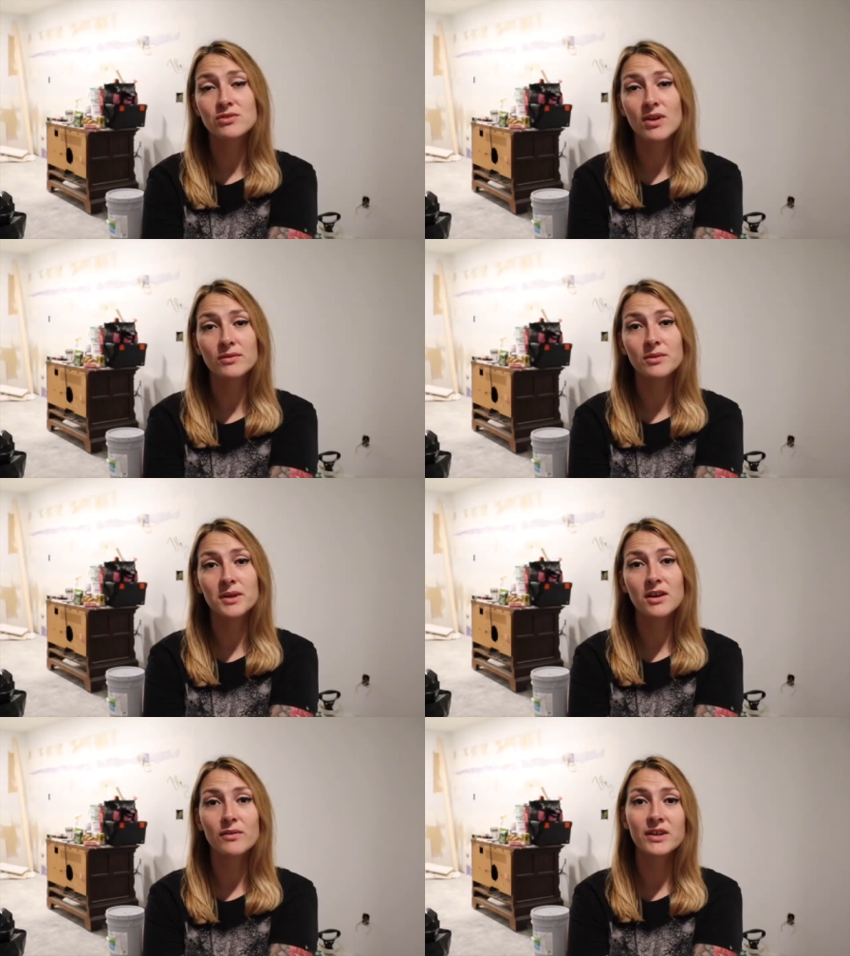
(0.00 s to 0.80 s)
throughout the
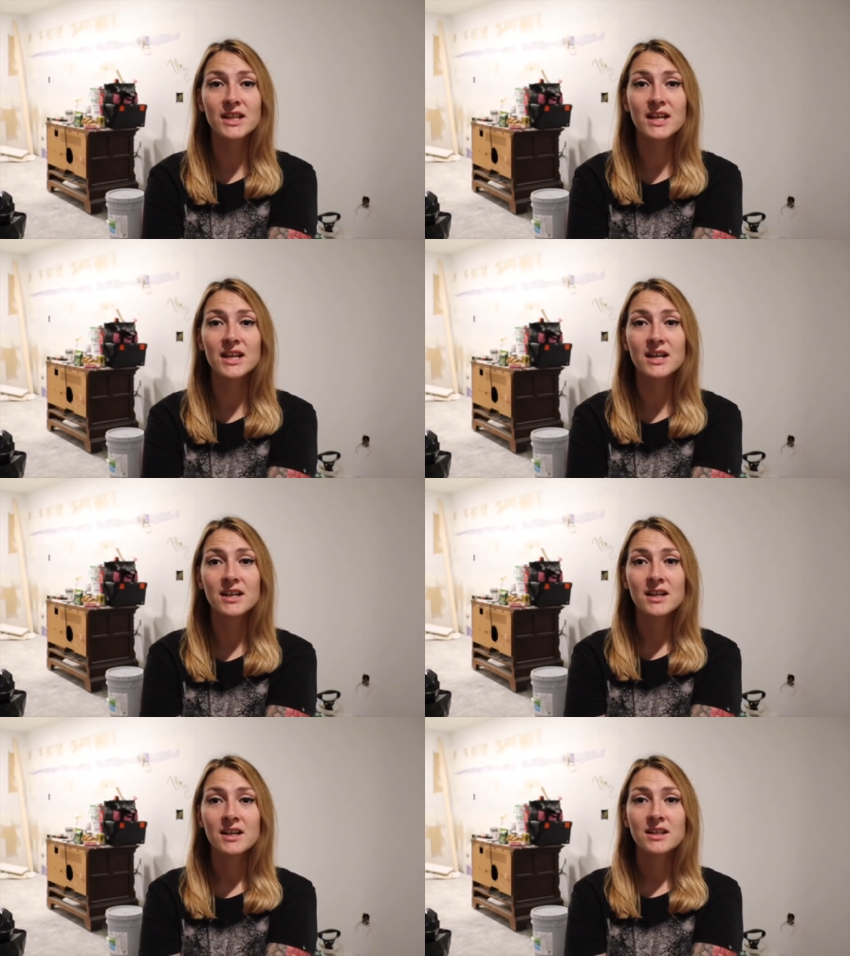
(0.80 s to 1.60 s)
week over
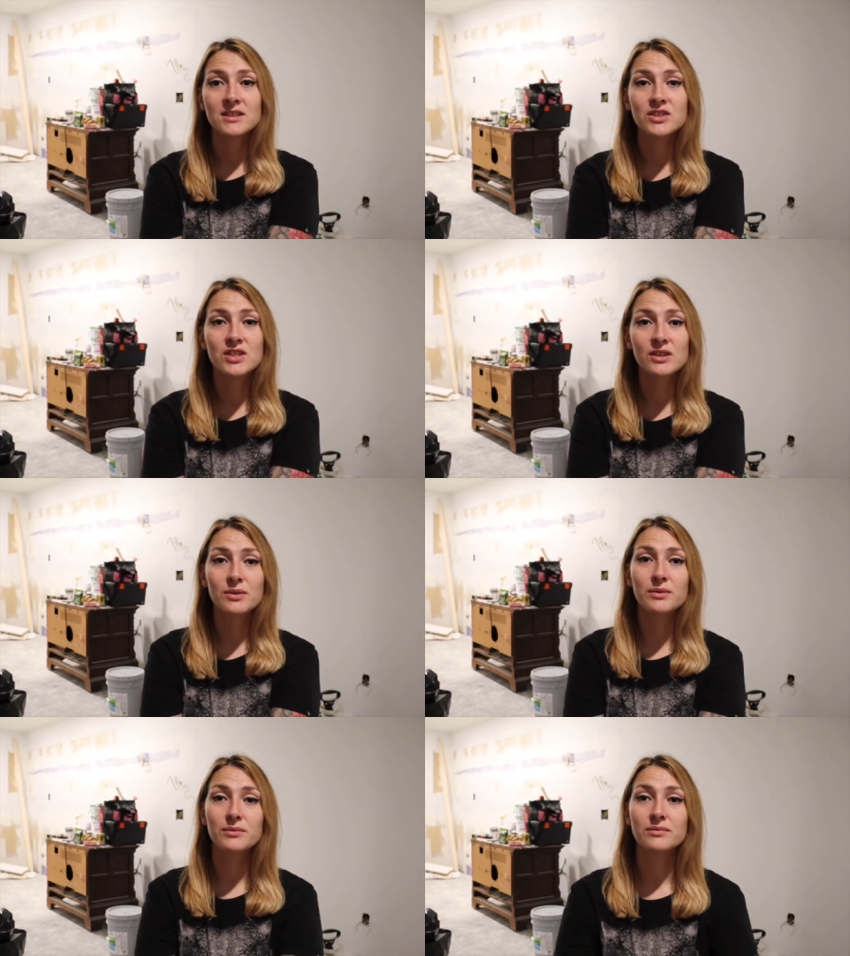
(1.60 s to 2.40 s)
there
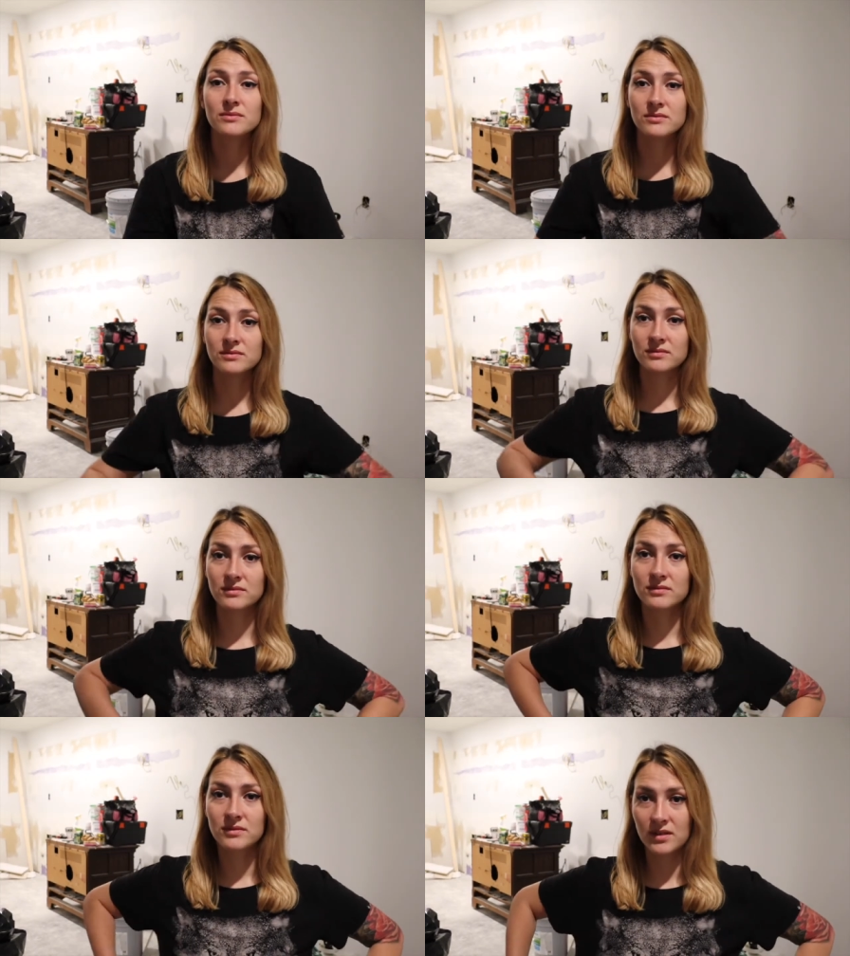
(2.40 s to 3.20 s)
to...
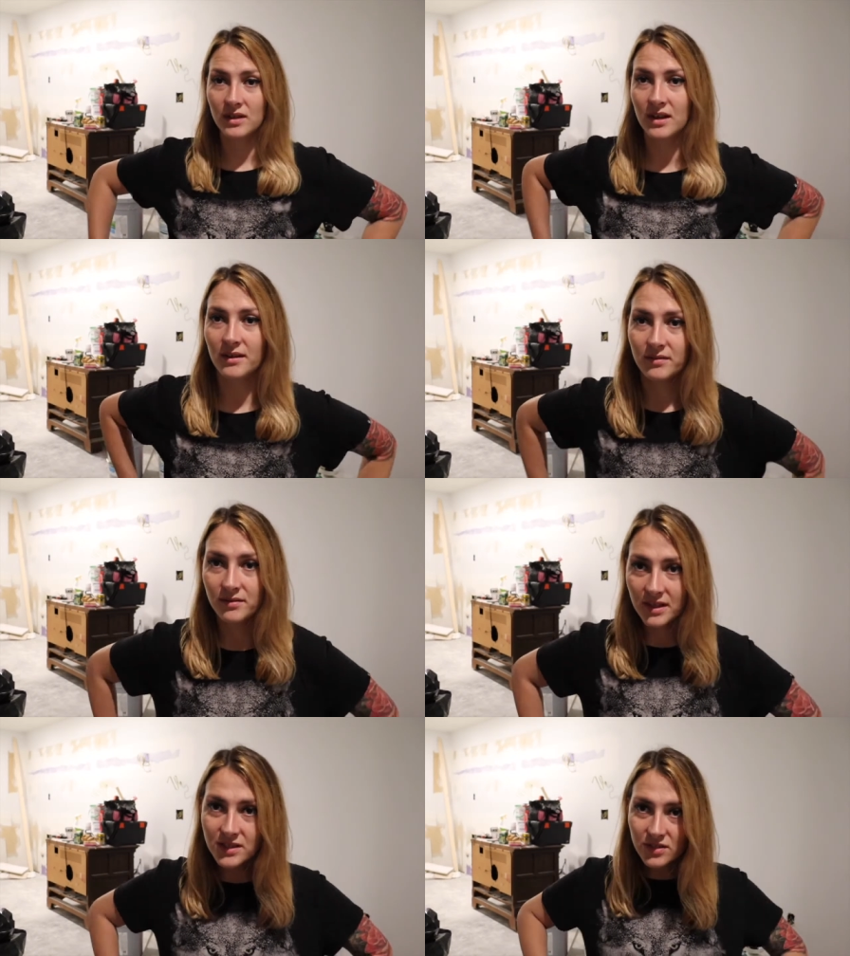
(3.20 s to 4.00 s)
Okay,
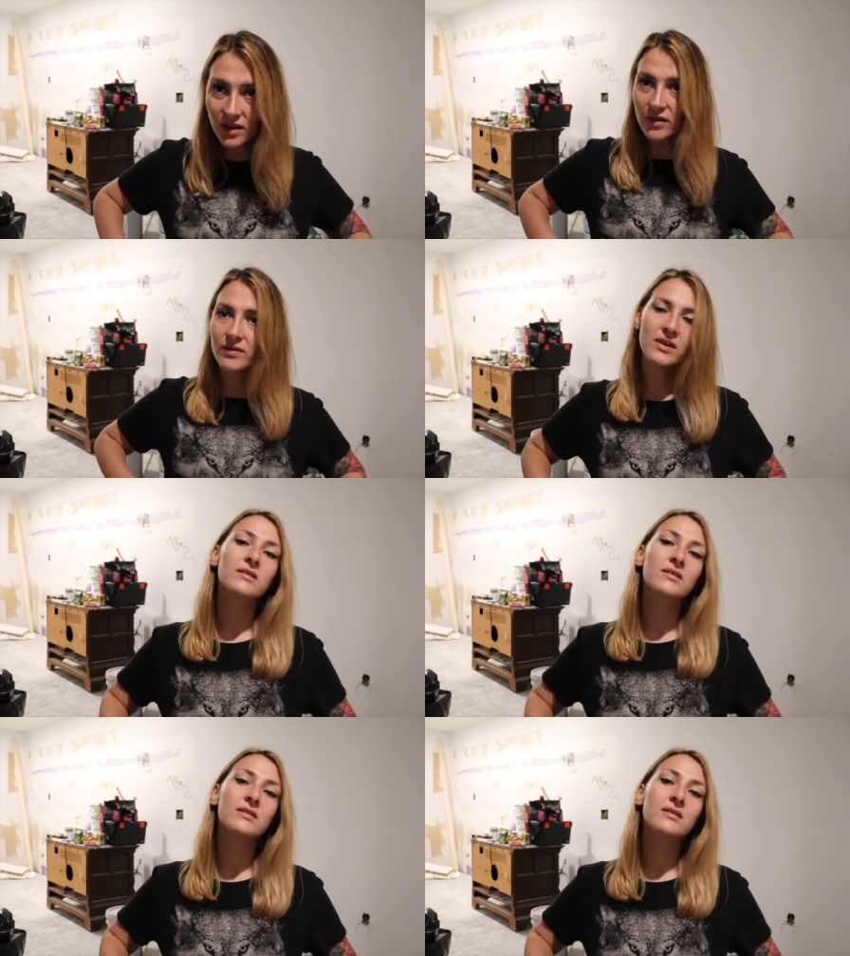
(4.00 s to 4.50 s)
let's start over.